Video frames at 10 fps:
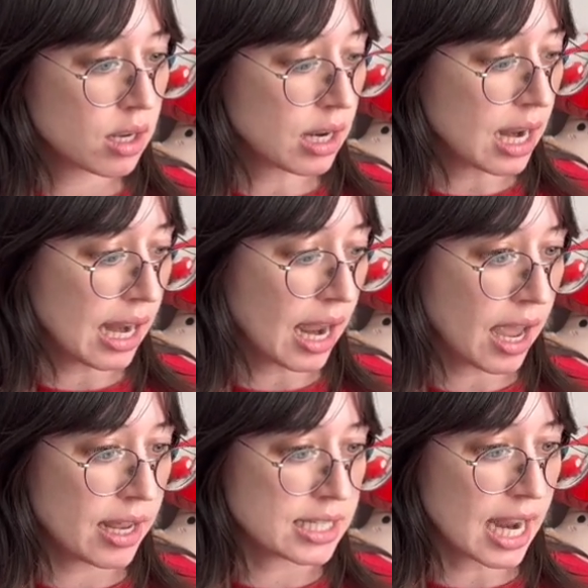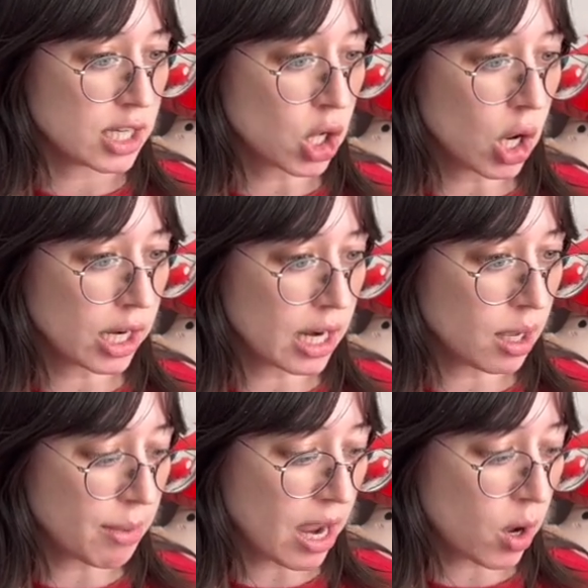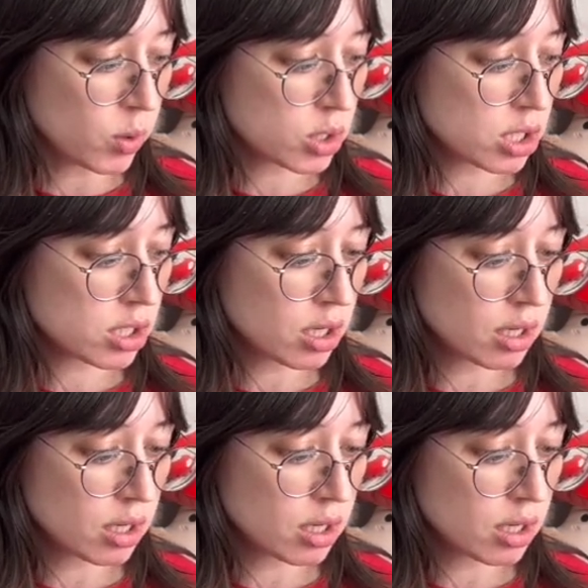and a target amount.